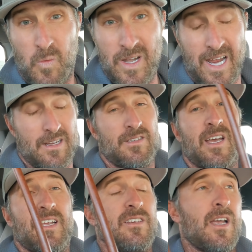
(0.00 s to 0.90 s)
windy
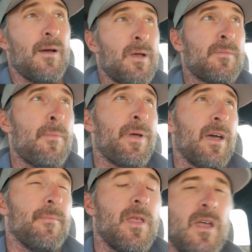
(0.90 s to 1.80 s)
outside, so I got back my
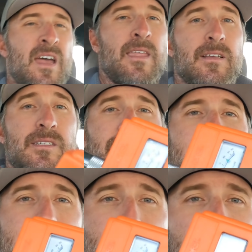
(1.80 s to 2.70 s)
pickup. This is
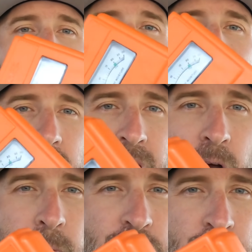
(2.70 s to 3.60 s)
a hay probe. This is
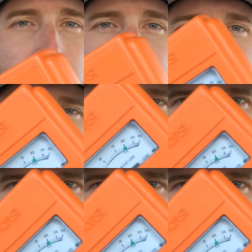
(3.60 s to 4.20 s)
how we check